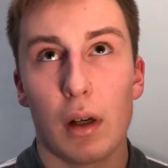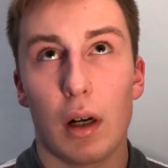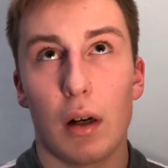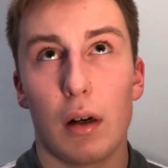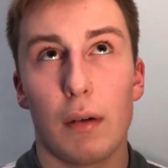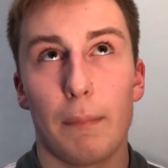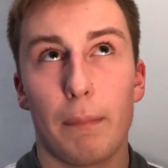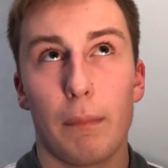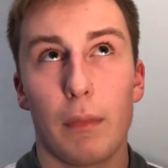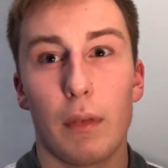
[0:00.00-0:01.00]

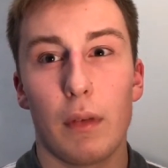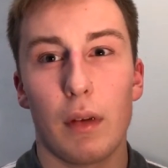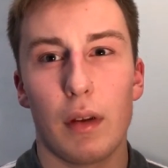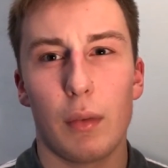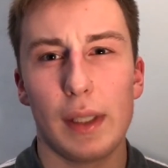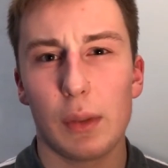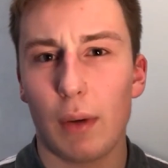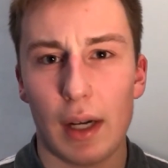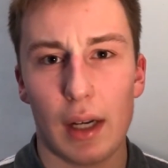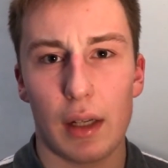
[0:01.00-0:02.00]
The reason
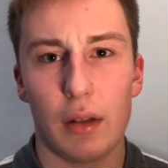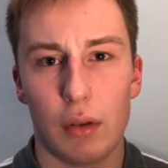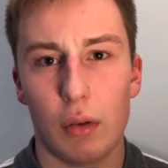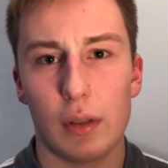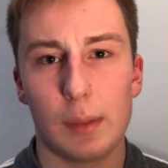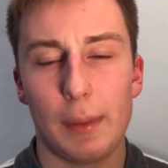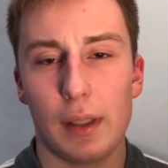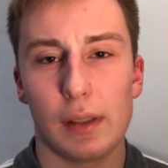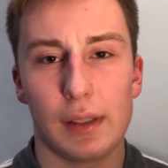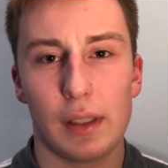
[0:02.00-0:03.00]
why I do is
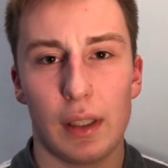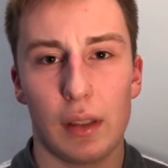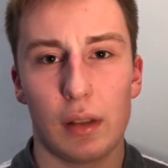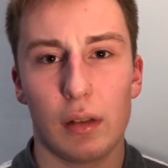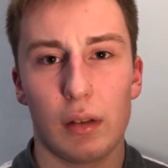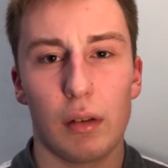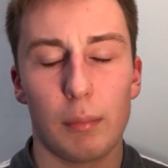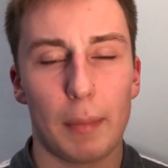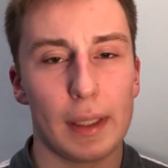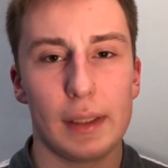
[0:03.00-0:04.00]
because like
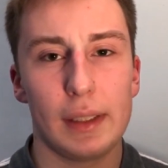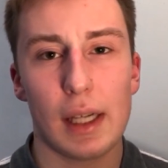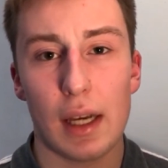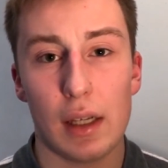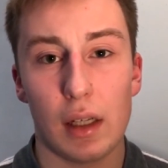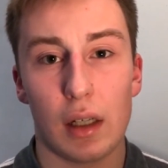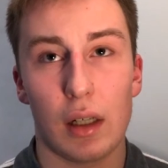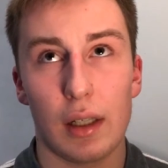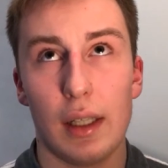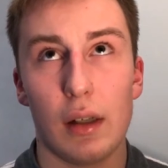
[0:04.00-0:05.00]
my
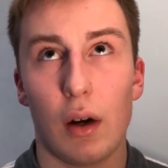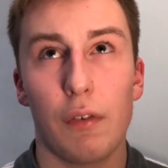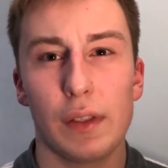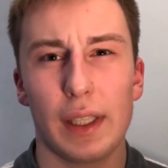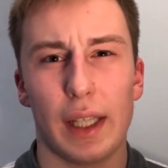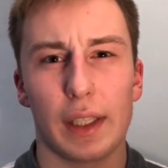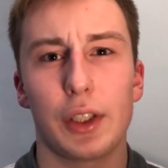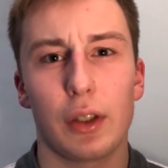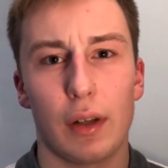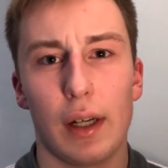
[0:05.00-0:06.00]
TA, he offers like
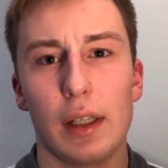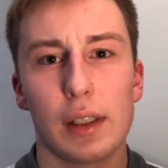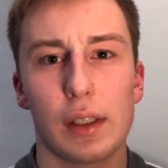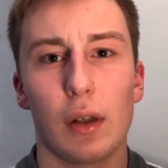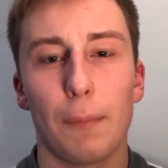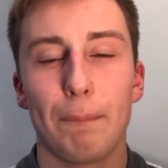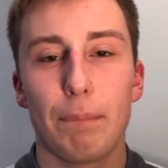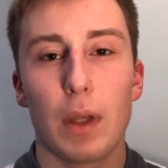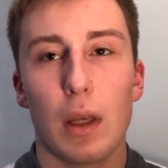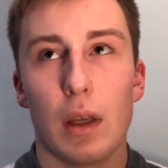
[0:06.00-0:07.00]
extra credit. So
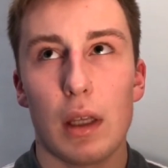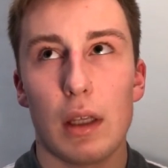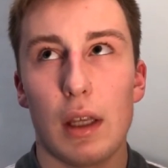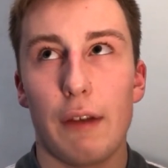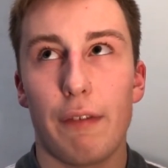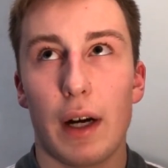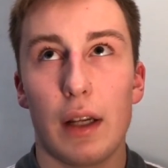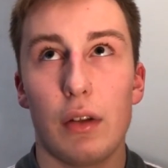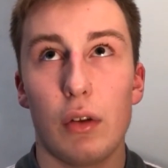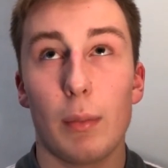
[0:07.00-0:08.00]
if I
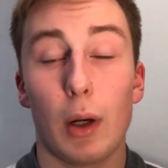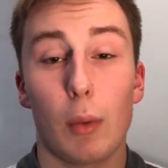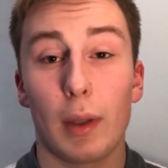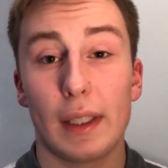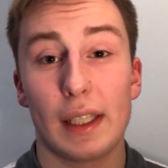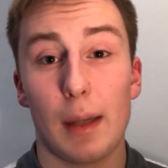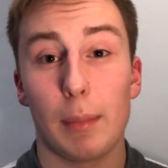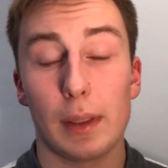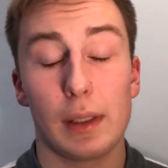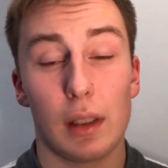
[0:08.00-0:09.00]
do my homework
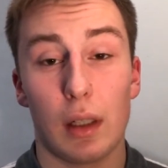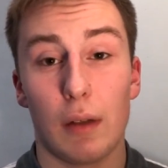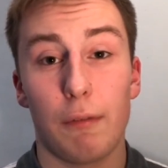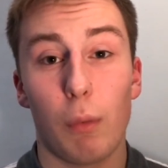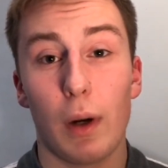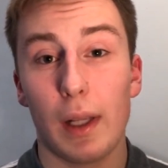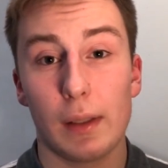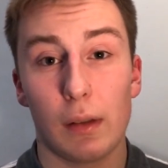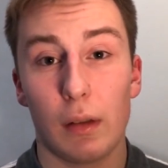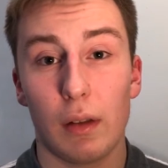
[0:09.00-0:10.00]
assignments 4
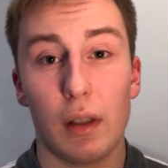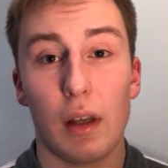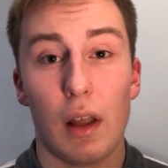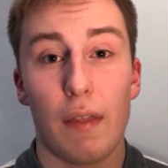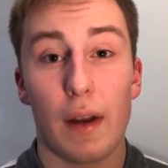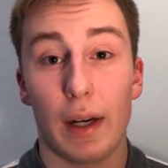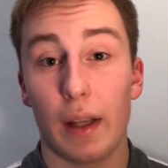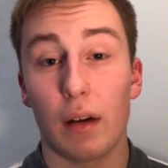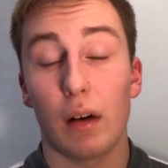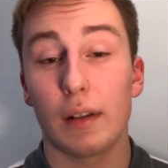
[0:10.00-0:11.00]
days early, then I
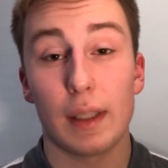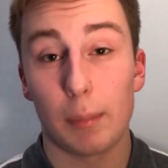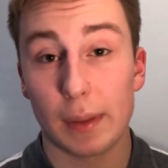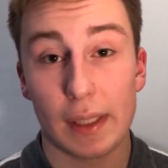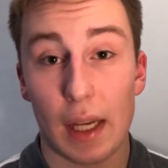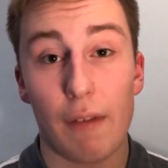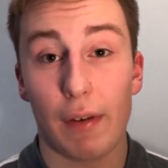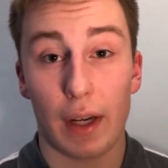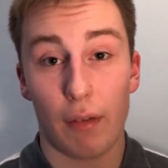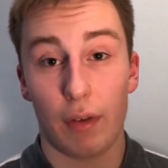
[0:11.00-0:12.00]
get 110% if
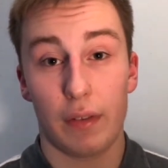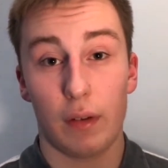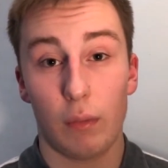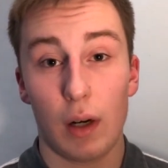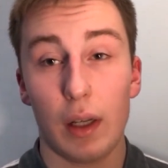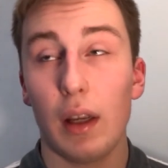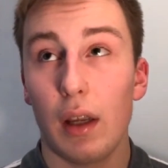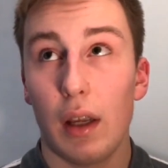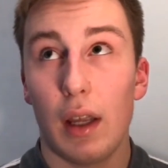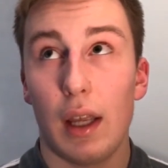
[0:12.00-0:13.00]
I get everything right.
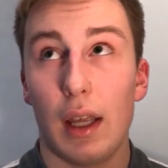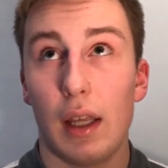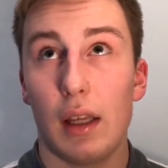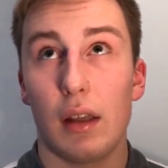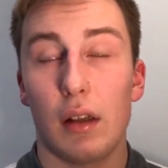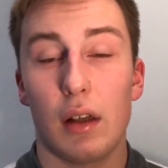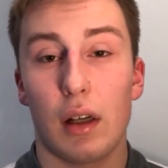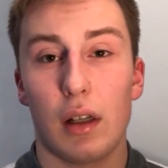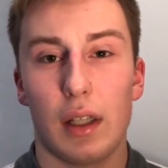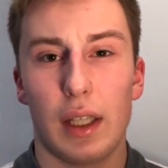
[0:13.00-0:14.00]
And
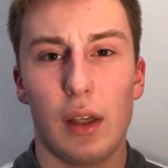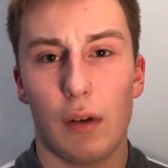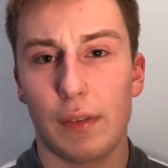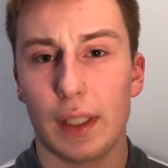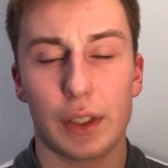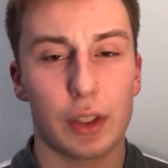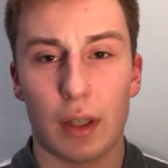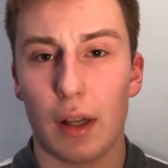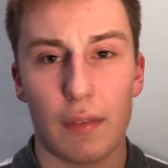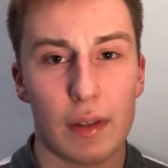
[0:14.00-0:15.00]
like he offers extra
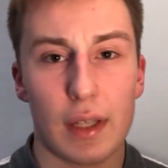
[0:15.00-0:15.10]
credit on the